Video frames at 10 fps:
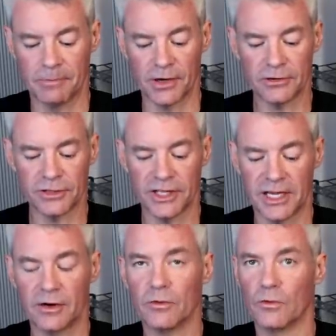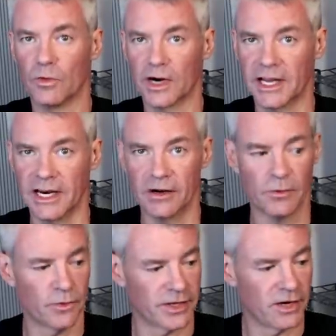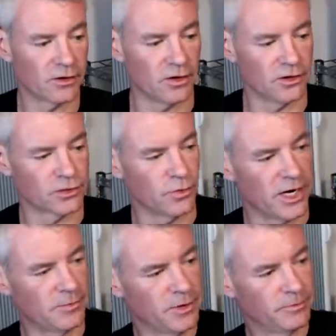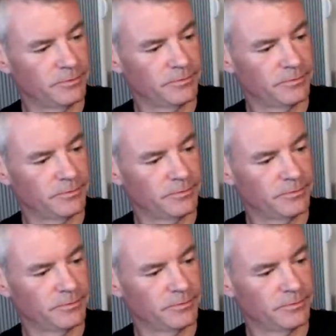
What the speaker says: But also then, we're going to hit it with an alcohol swab.